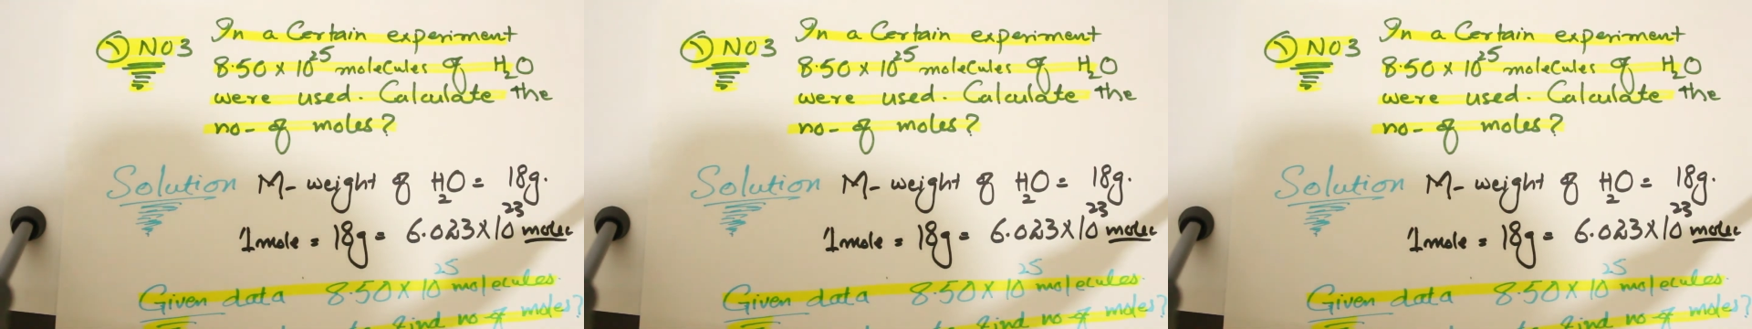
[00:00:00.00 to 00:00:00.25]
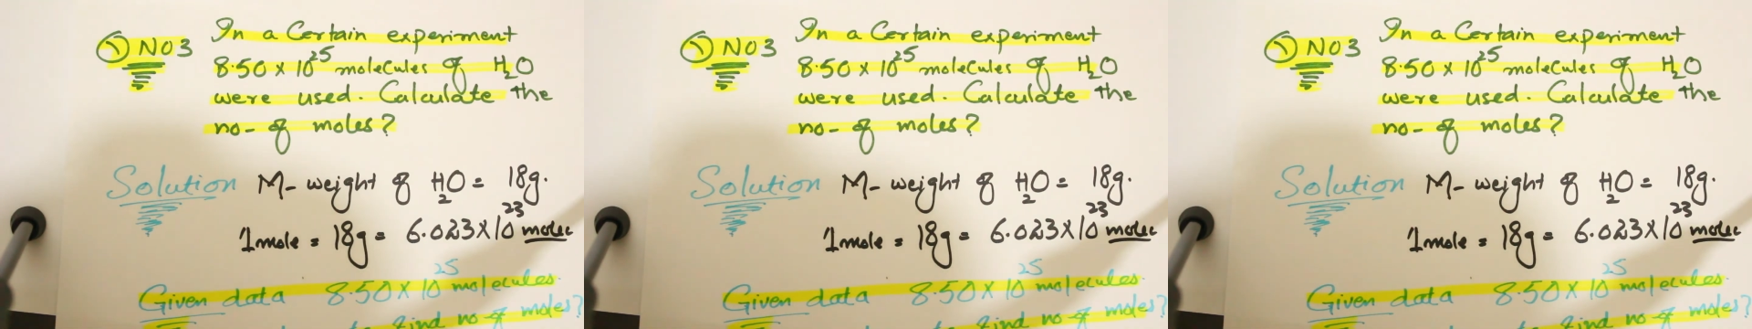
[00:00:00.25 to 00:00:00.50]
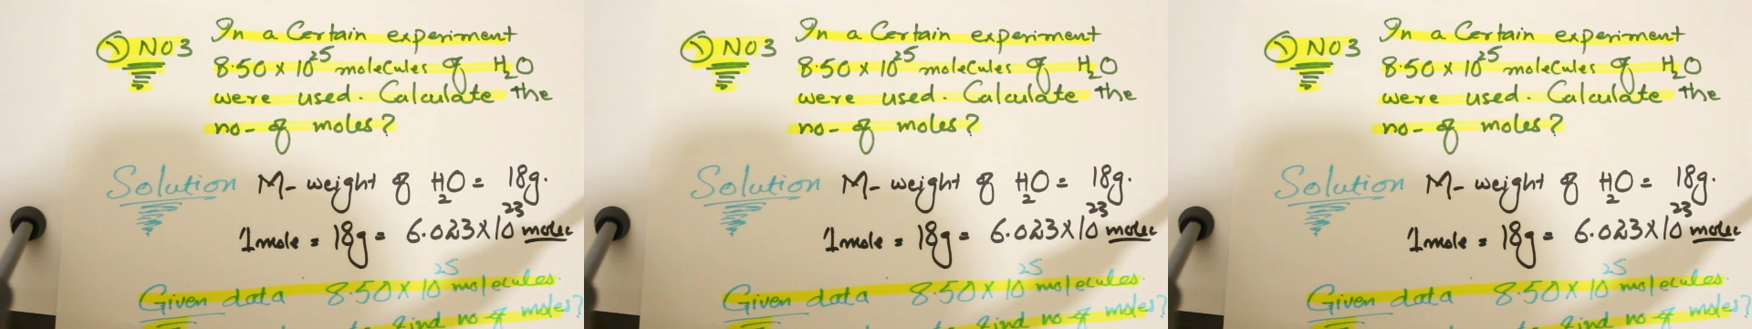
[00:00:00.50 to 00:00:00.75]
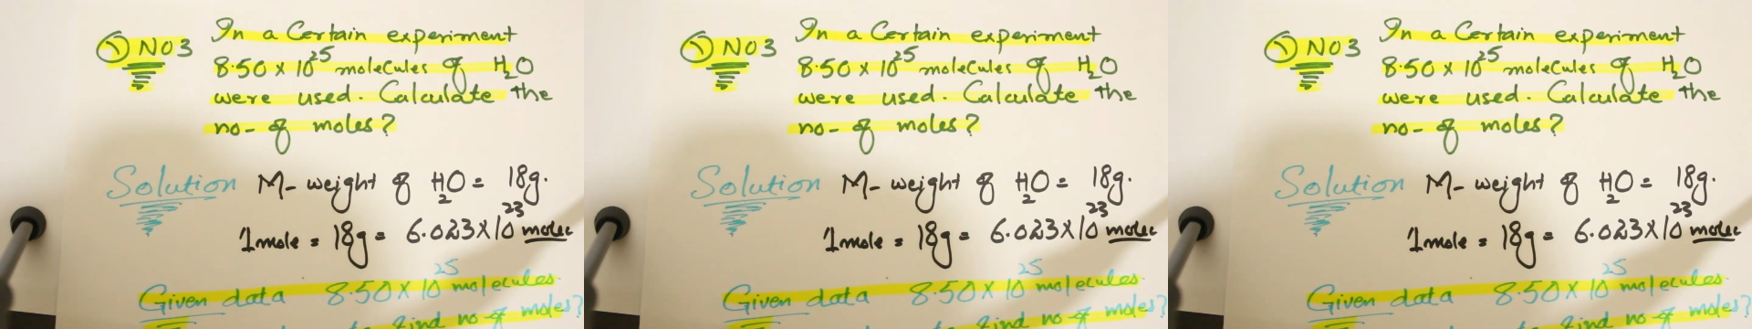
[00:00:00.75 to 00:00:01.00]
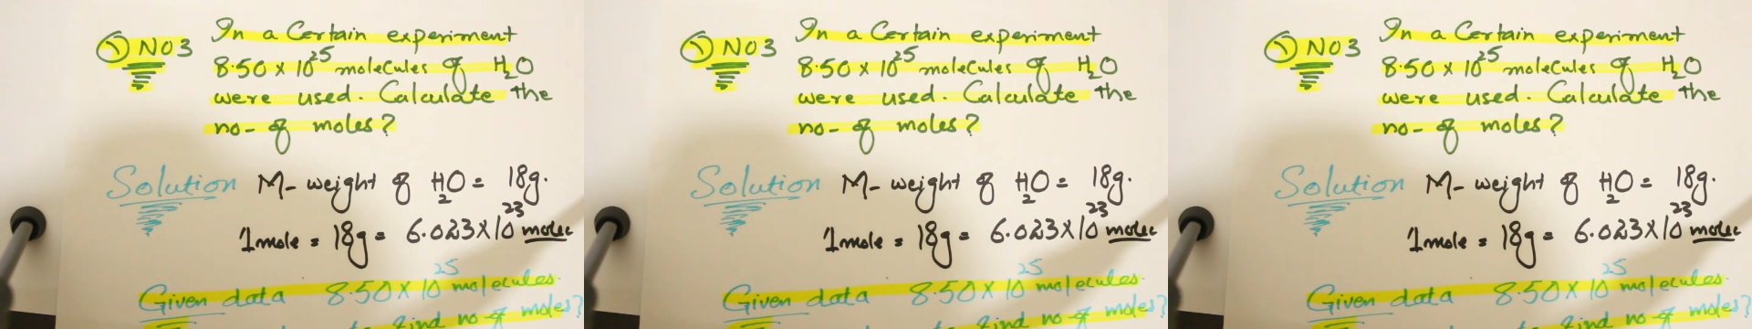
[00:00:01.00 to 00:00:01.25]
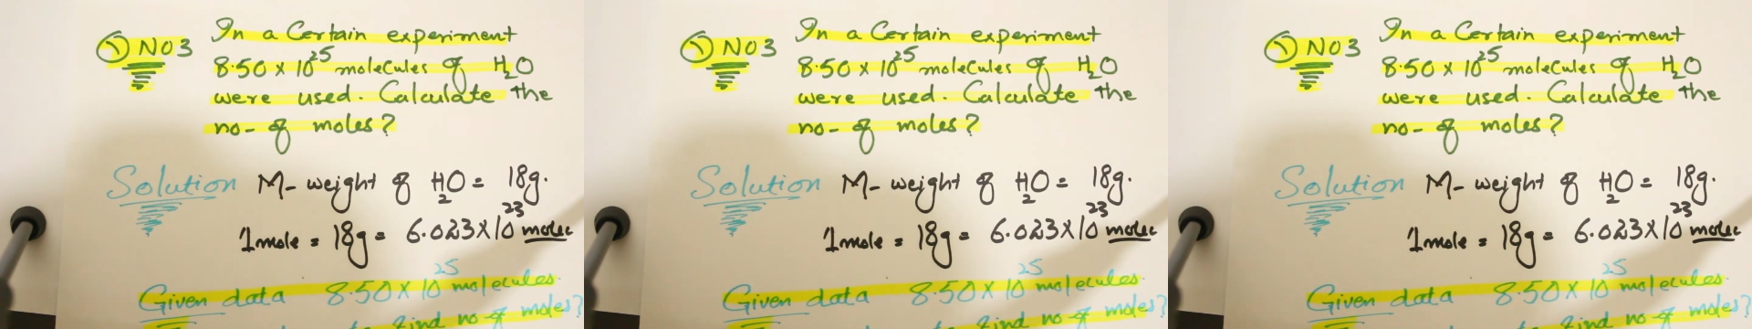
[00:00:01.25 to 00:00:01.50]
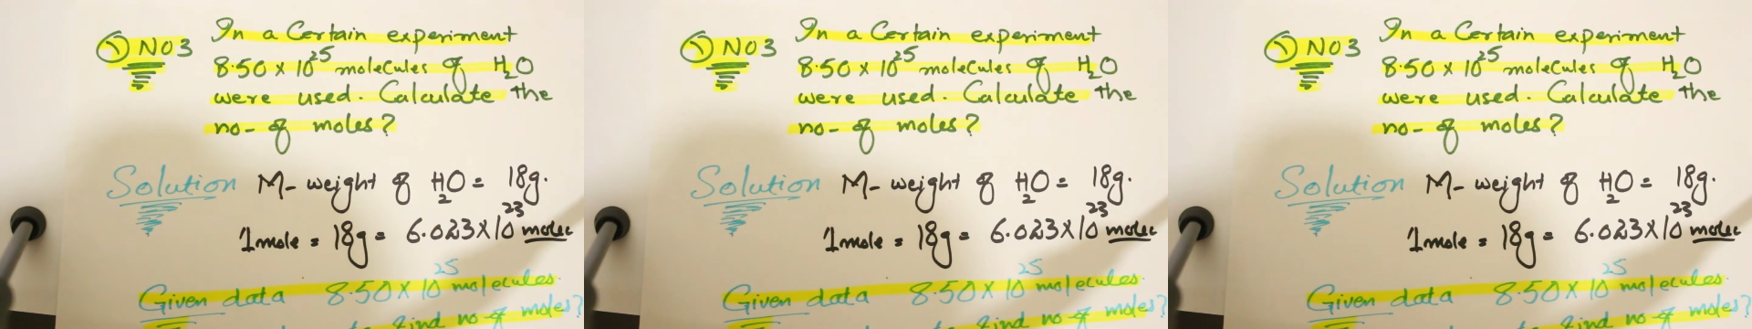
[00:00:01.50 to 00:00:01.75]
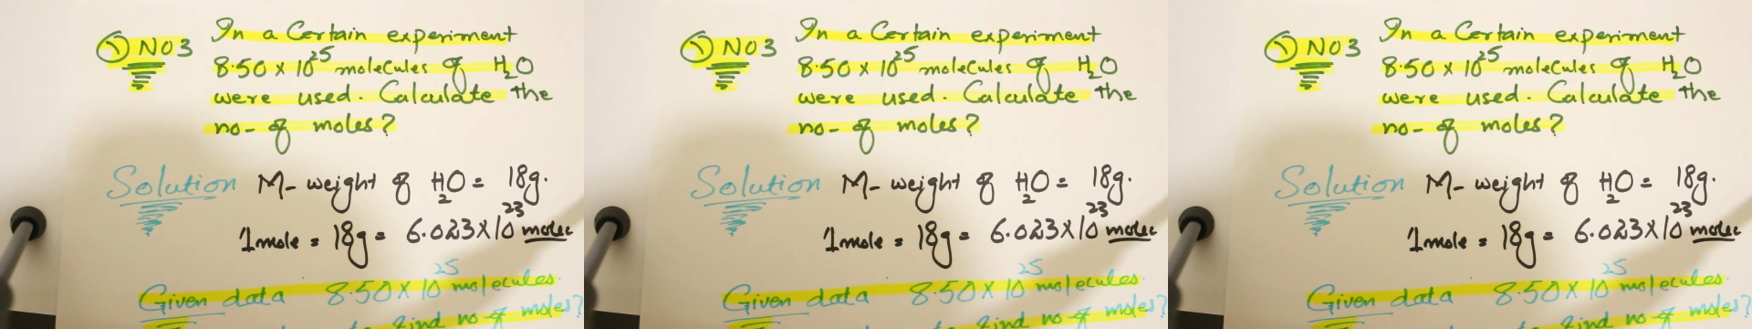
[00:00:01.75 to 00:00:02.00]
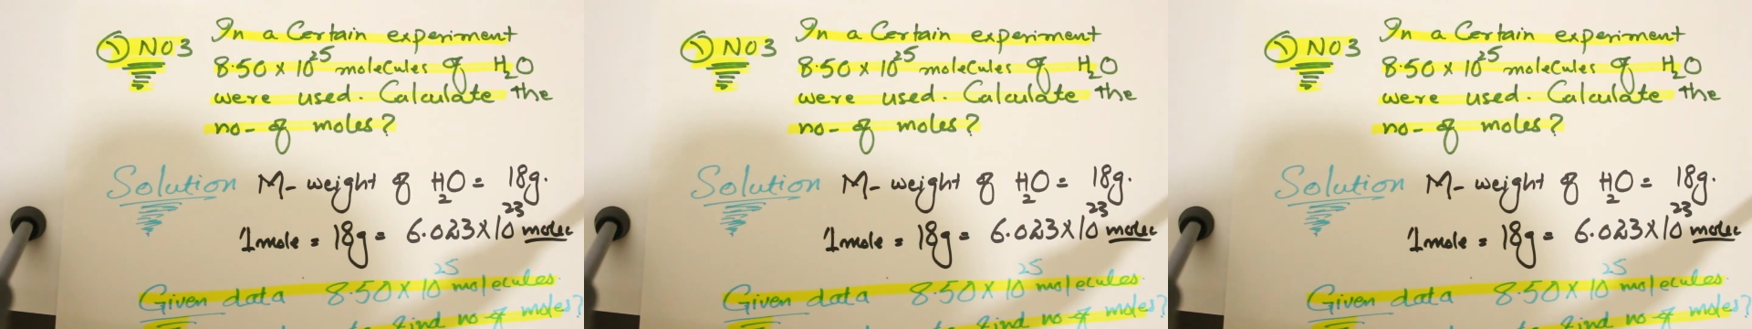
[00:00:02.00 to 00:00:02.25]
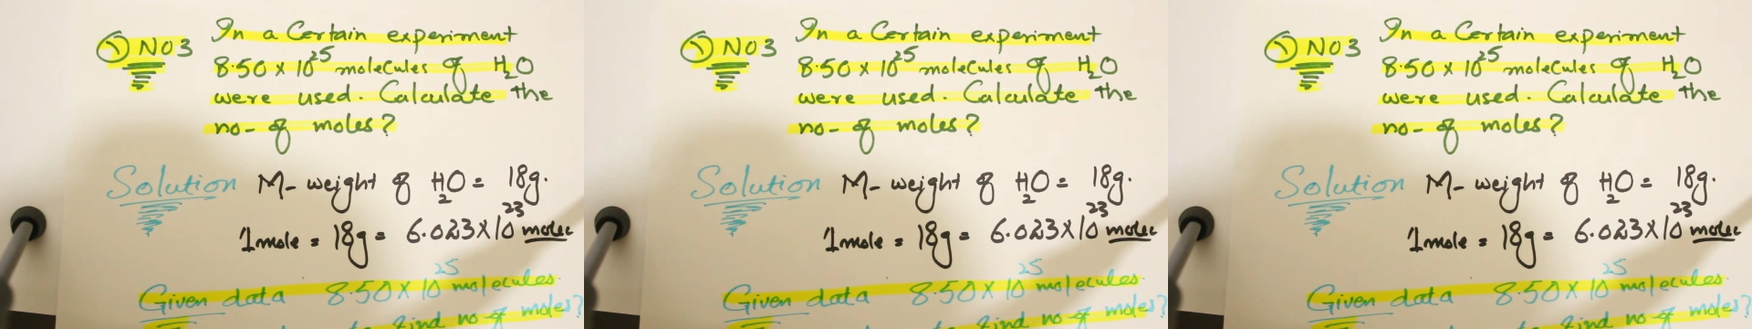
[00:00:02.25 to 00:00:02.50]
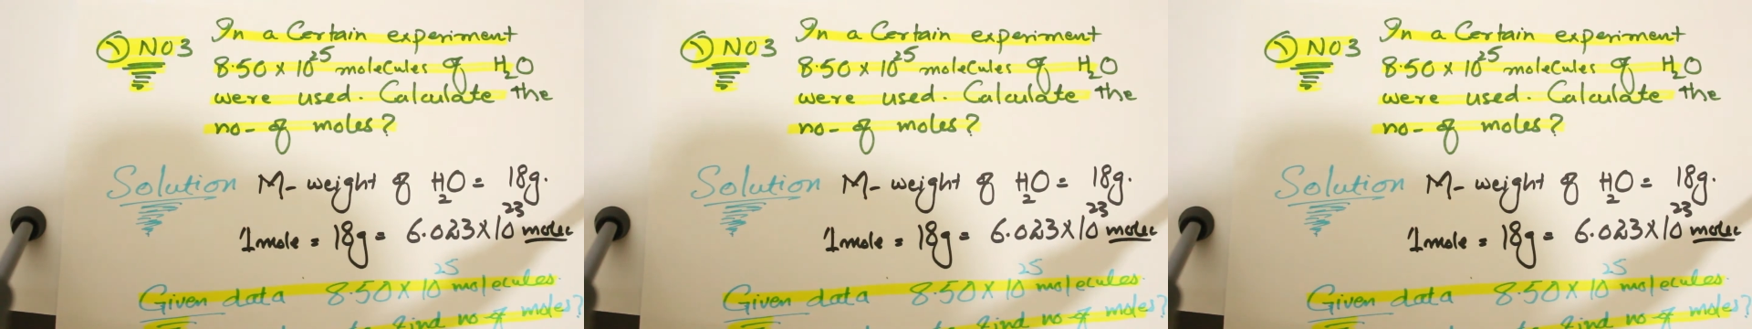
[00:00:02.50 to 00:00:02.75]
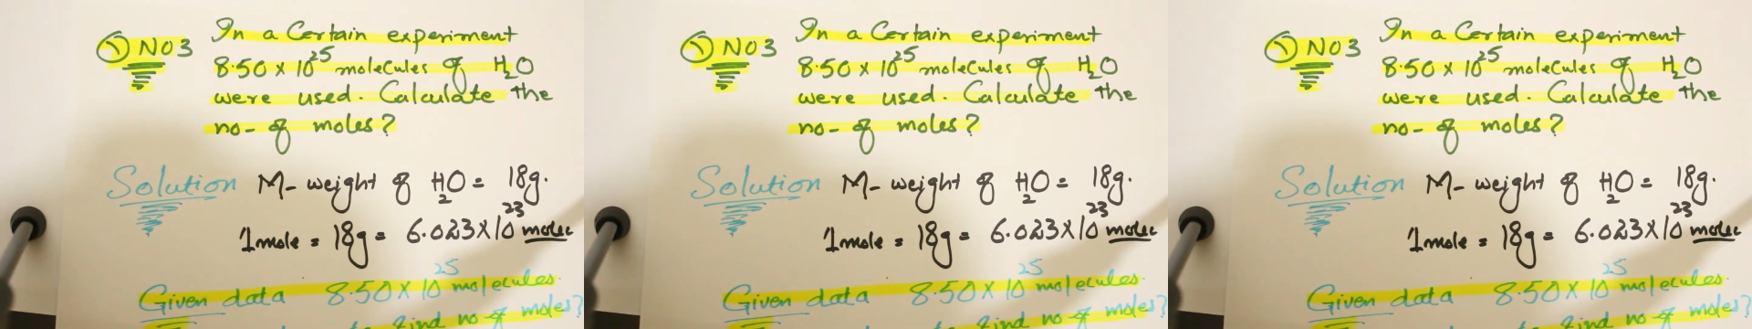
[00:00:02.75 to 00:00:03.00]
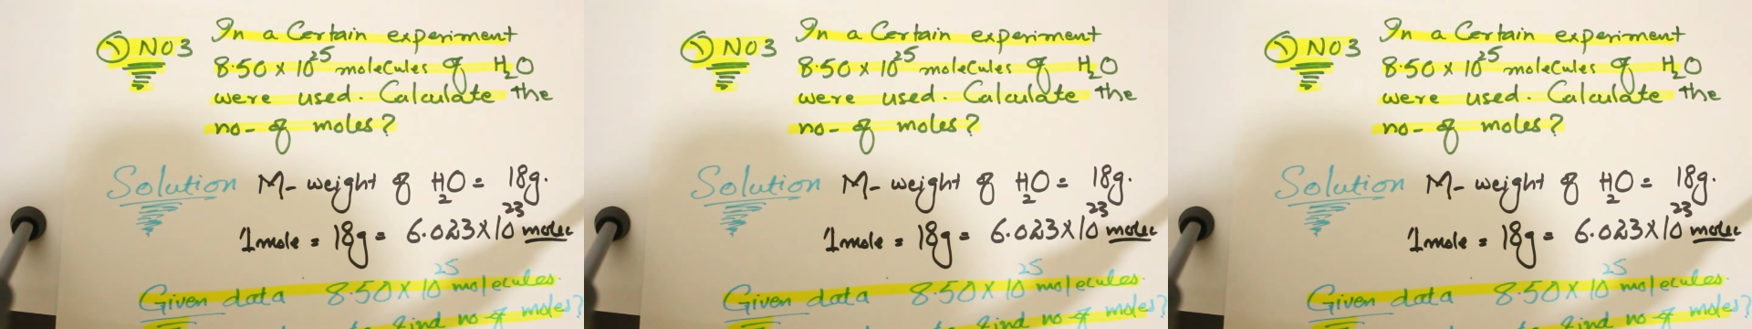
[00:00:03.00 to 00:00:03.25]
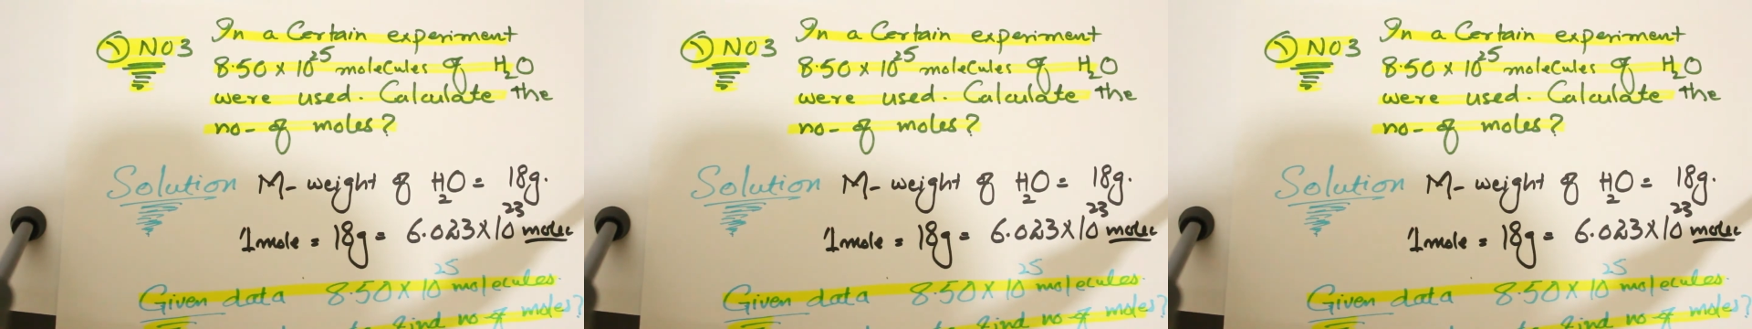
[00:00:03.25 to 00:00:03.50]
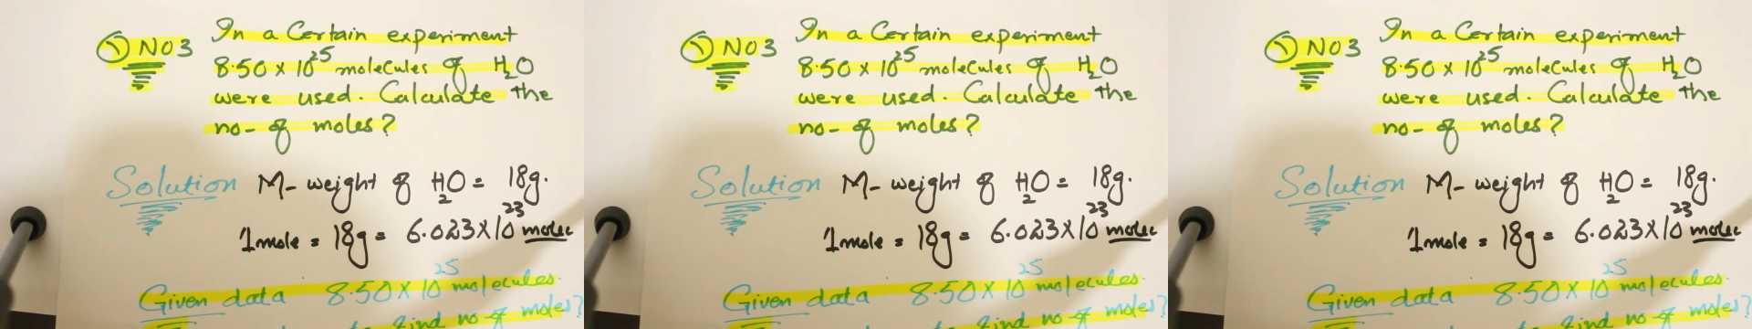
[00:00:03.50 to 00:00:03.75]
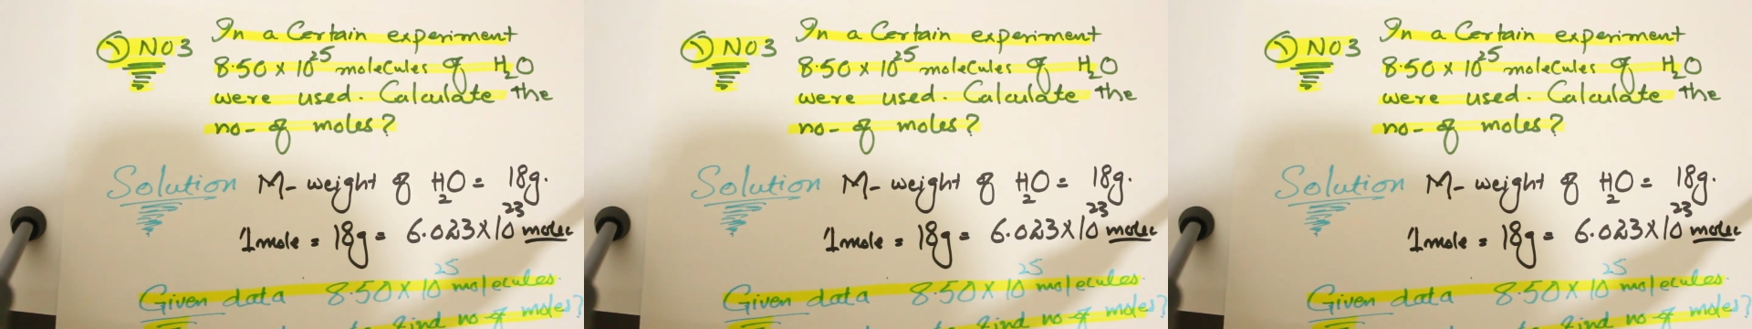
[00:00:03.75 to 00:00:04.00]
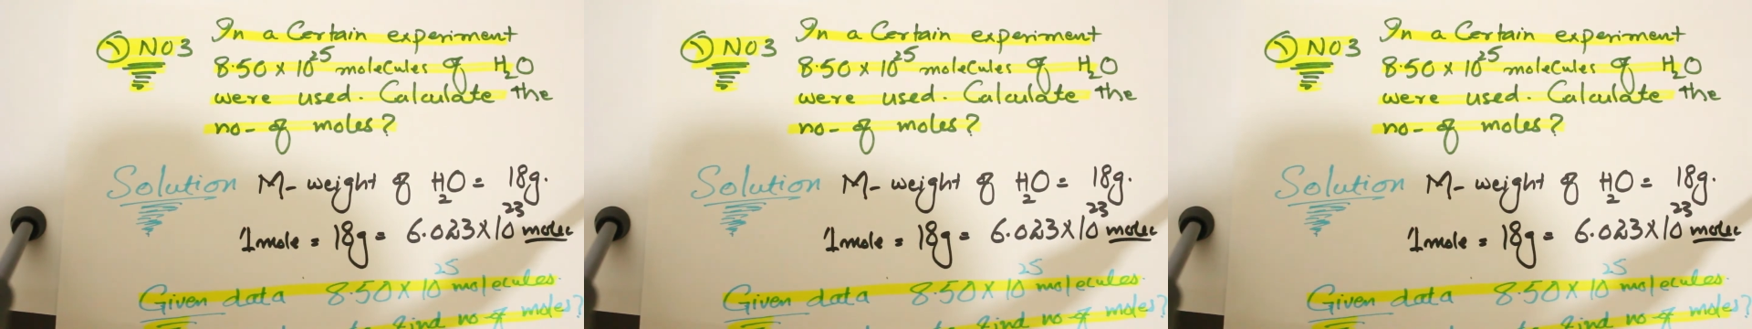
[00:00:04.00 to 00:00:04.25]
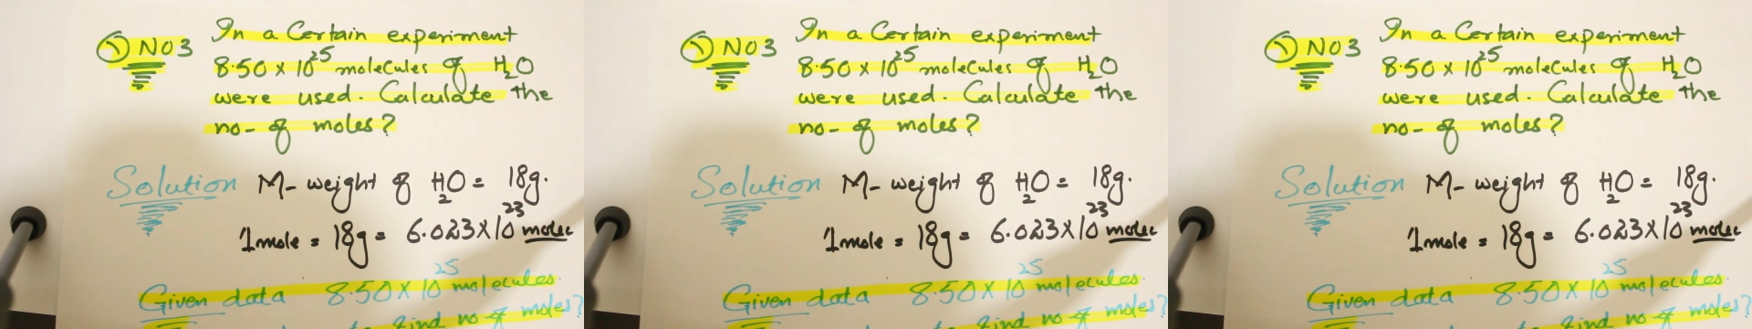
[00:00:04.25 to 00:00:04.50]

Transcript: [unreadable: no face in view]